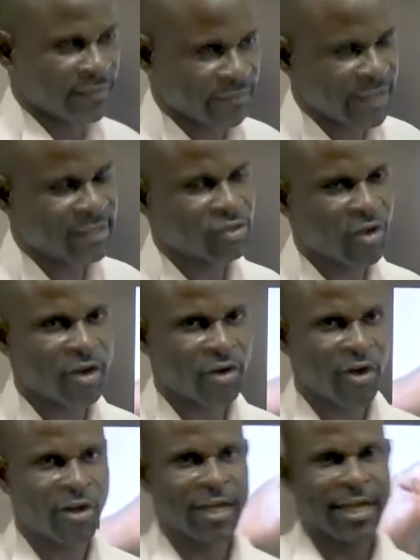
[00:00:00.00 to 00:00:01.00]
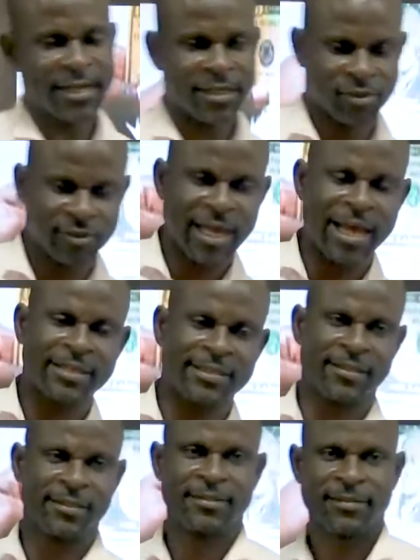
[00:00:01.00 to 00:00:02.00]
things going wrong in the
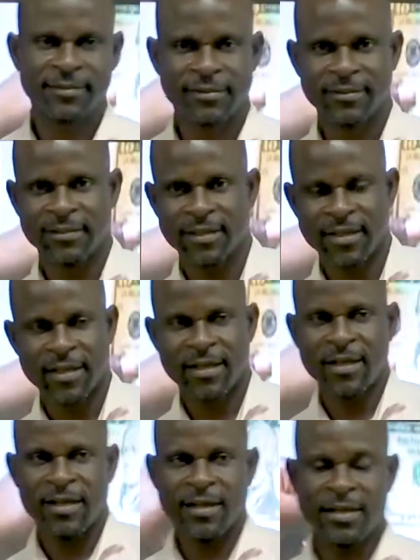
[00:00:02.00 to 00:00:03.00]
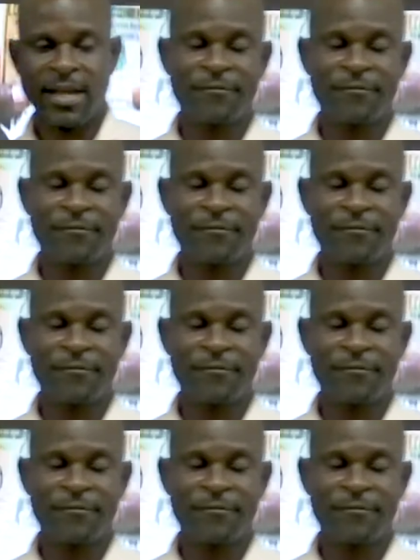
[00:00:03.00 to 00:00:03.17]
society. They